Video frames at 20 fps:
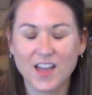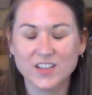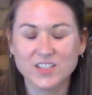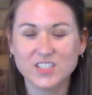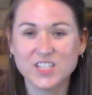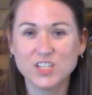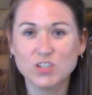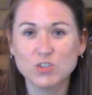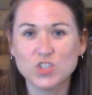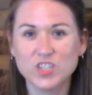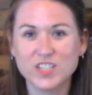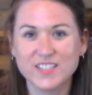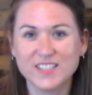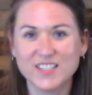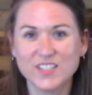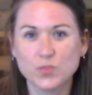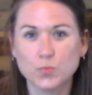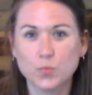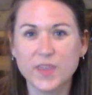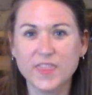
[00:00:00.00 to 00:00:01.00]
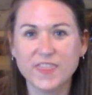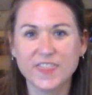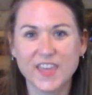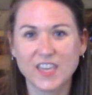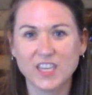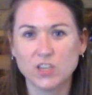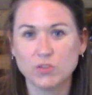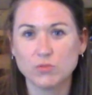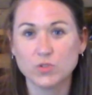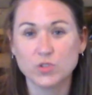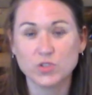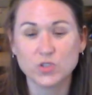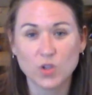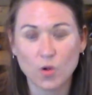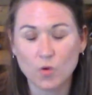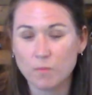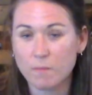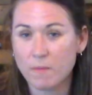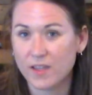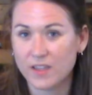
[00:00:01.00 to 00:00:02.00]
Dear Jesus, we thank you
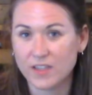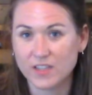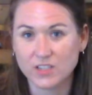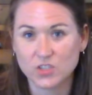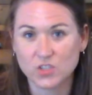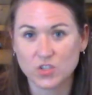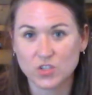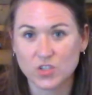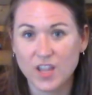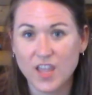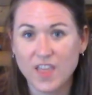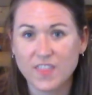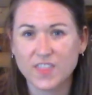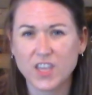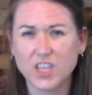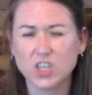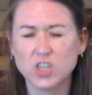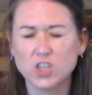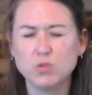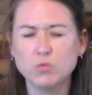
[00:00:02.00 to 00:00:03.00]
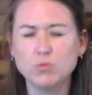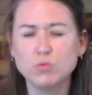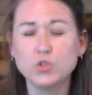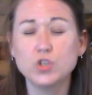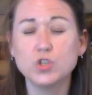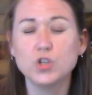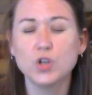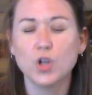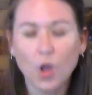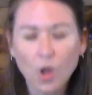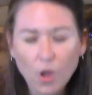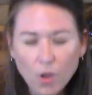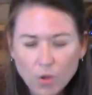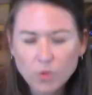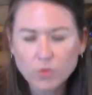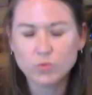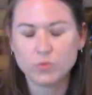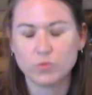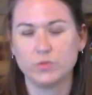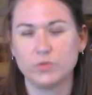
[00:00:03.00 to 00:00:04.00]
so much that you
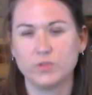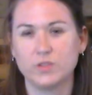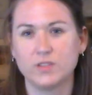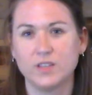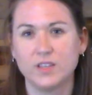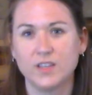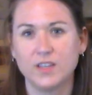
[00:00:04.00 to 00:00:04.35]
chose